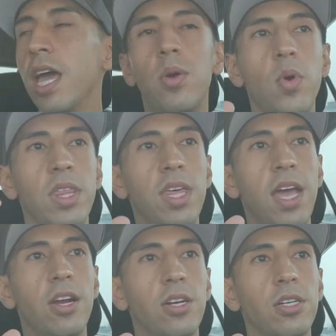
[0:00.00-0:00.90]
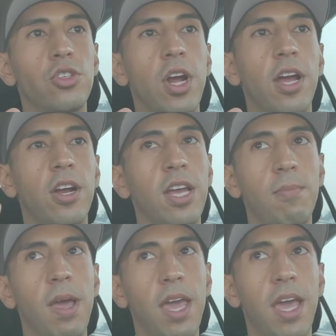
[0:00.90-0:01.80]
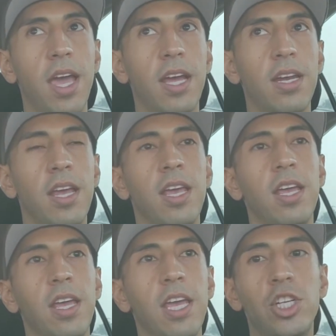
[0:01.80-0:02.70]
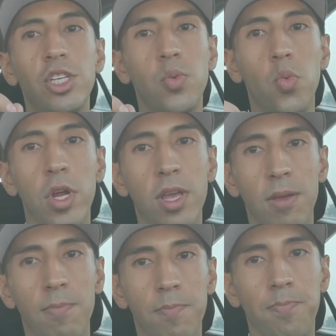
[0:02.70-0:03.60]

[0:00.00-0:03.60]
and with the hair dryer in my hand, it just wouldn't,